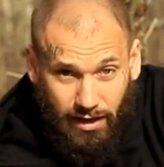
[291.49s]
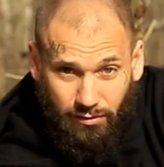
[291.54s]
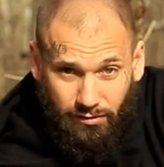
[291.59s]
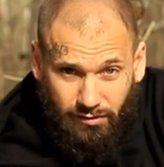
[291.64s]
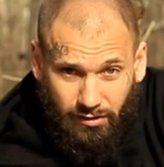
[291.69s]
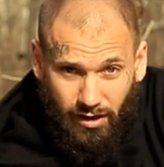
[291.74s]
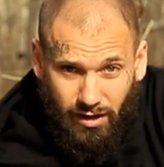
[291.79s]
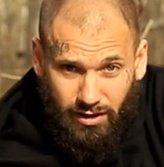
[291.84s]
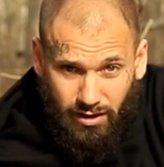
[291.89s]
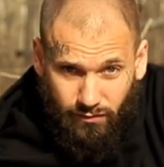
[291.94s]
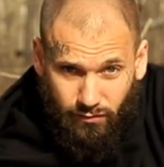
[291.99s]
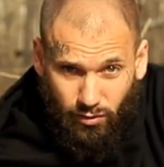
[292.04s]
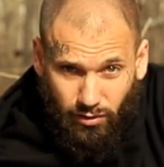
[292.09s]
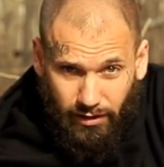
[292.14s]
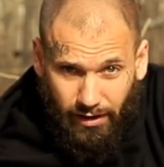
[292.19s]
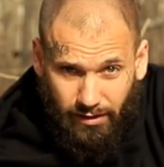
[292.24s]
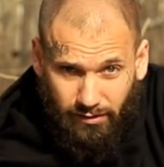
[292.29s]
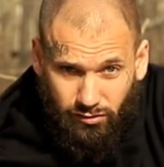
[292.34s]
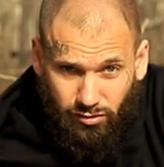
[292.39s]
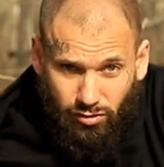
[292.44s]
outside if you
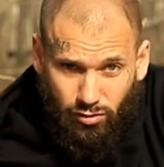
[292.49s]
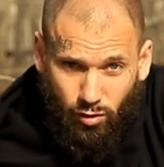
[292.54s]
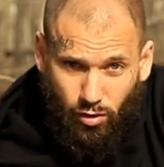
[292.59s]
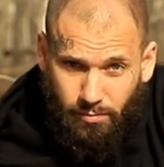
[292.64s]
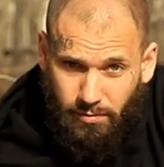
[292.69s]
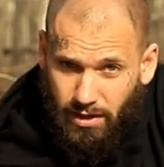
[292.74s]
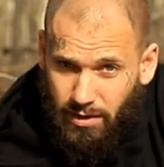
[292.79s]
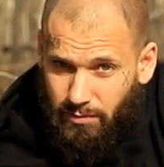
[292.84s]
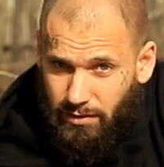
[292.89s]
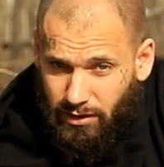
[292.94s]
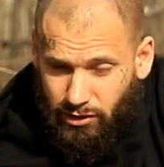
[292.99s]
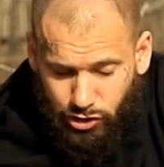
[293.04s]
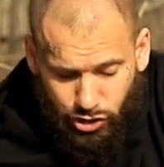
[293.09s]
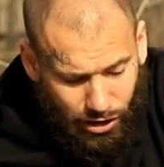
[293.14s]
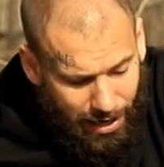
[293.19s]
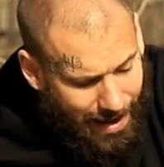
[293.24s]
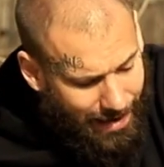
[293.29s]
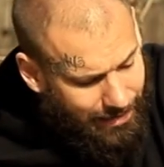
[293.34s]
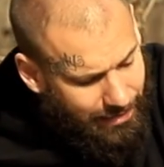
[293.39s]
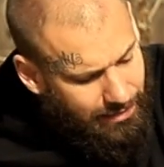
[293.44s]
like to, or maybe a
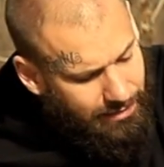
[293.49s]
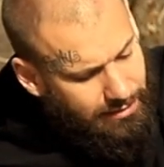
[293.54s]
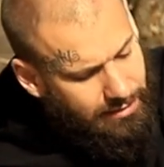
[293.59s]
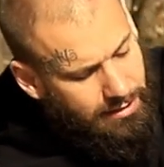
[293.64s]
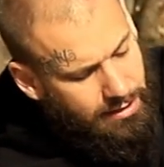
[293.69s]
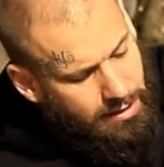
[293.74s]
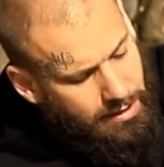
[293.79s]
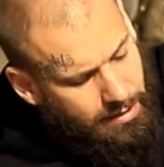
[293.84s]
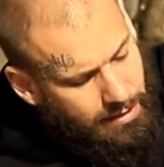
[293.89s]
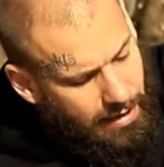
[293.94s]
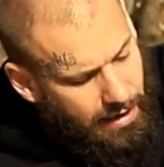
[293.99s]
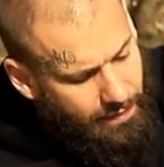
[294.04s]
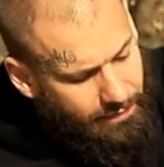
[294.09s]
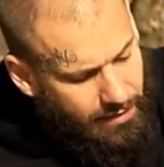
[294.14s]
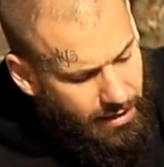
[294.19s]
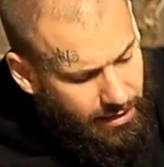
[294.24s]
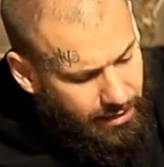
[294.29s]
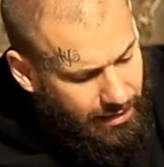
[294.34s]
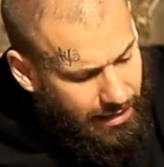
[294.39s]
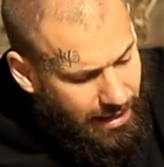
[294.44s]
jacket, and
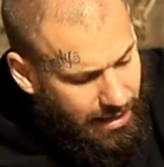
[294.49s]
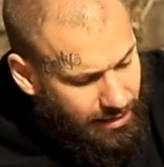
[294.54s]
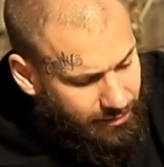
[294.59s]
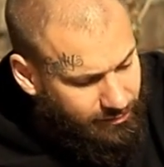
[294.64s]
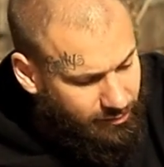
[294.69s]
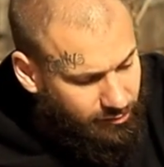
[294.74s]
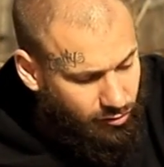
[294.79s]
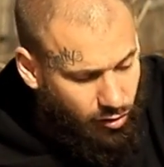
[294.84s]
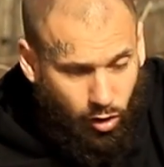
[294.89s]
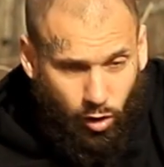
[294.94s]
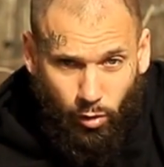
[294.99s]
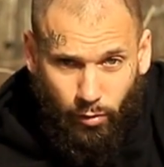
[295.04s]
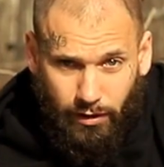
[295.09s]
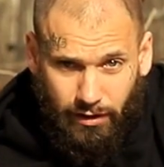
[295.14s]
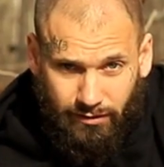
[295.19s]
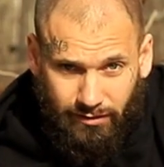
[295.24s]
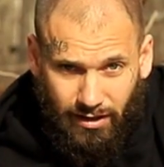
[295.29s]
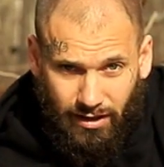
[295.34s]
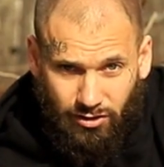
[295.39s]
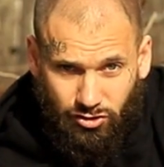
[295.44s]
then it has its own
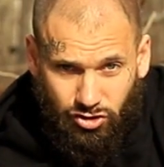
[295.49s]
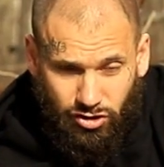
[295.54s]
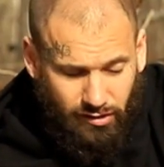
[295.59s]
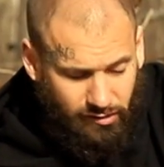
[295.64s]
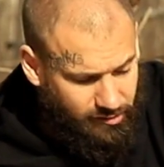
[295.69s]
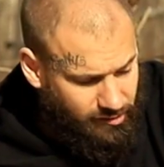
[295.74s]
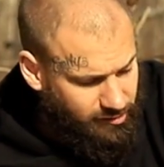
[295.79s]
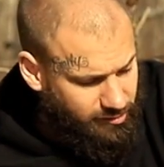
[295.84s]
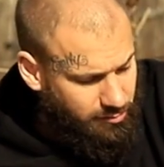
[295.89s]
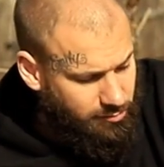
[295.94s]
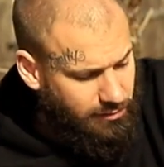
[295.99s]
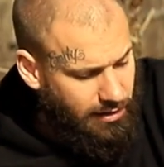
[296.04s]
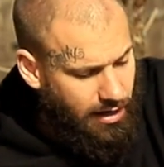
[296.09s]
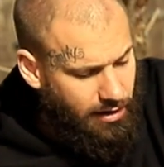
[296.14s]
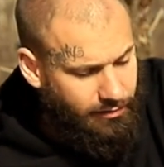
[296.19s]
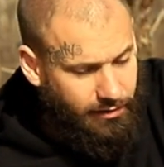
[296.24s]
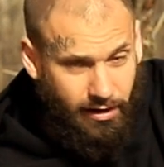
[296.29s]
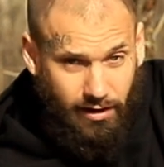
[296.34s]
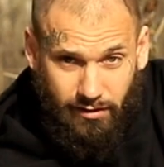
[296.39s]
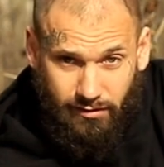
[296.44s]
tension system
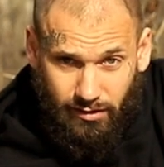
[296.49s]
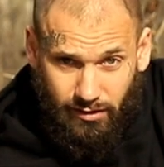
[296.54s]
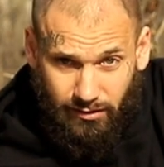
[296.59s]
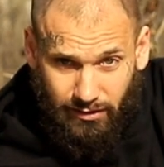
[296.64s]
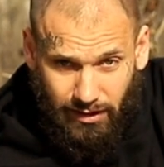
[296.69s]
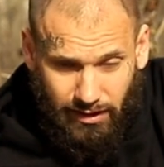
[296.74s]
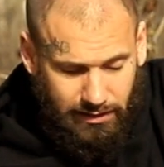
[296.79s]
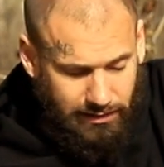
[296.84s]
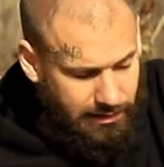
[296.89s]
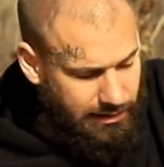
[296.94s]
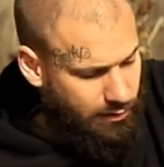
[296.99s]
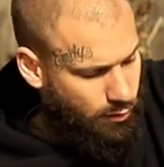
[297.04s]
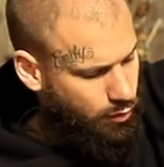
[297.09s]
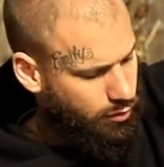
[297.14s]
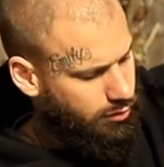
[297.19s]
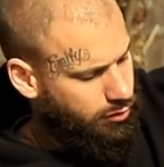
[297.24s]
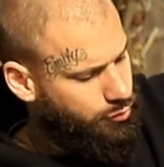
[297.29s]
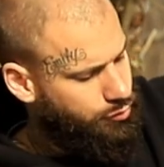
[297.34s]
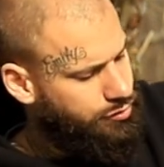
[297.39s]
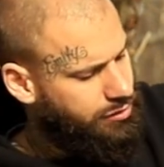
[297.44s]
down there to tighten it or
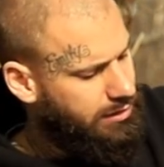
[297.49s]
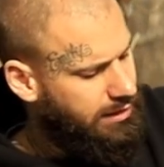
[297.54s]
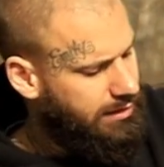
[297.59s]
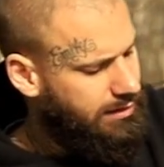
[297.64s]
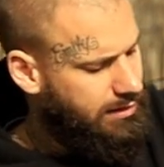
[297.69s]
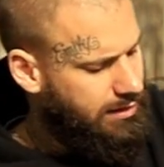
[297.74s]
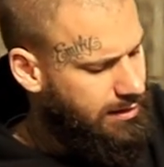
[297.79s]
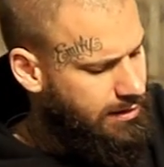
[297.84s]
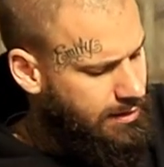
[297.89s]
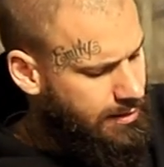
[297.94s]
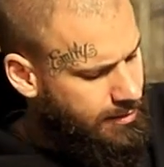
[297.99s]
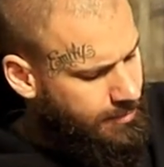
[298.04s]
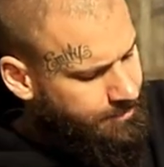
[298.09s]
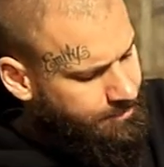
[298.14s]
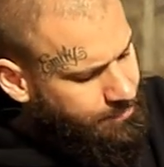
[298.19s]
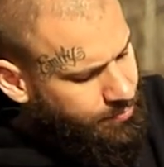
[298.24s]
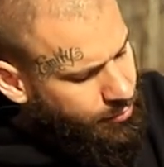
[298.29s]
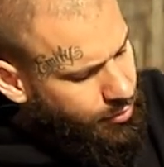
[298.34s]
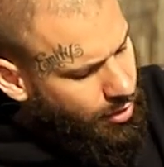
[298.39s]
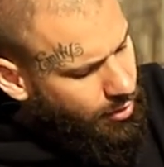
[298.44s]
loosen it.
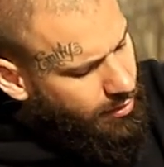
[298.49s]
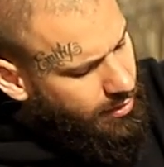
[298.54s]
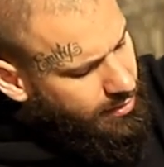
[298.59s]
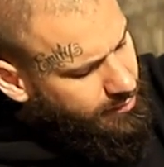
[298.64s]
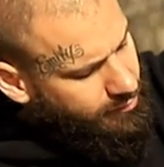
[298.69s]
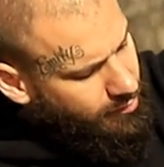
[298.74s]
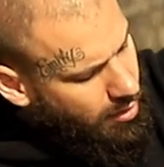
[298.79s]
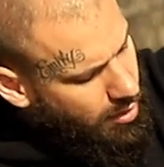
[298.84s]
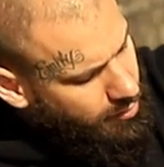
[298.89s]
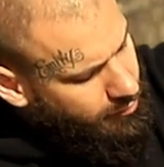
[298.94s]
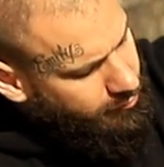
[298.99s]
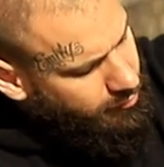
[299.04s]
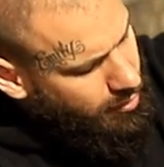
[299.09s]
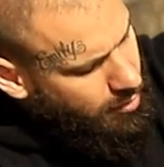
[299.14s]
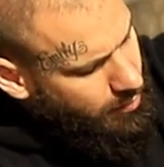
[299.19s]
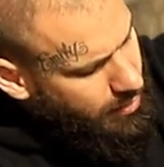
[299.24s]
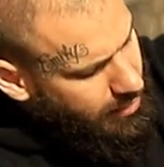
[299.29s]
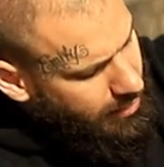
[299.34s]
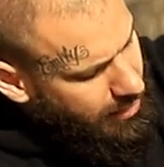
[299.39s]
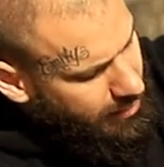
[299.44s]
There is
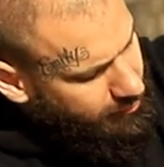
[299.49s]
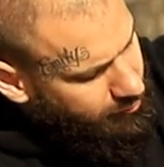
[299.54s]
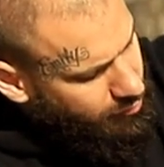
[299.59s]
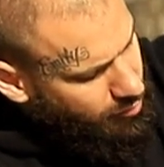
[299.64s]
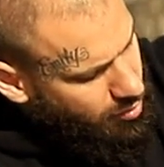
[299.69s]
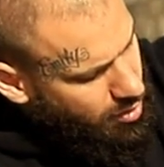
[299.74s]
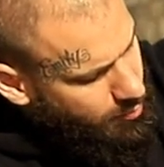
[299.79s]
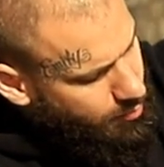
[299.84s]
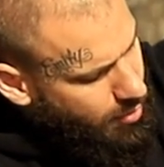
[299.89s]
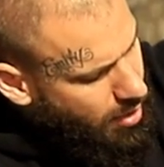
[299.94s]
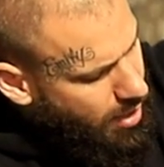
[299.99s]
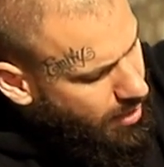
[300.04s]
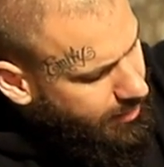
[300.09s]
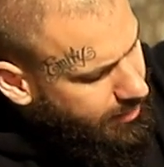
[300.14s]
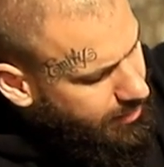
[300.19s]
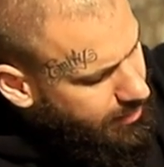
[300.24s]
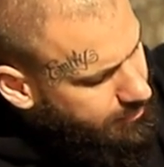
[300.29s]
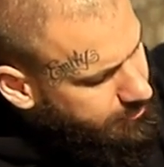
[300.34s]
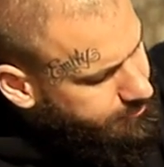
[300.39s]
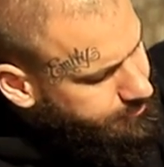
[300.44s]
also an external
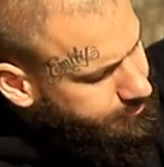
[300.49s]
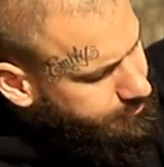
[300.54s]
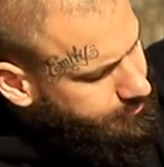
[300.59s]
pocket.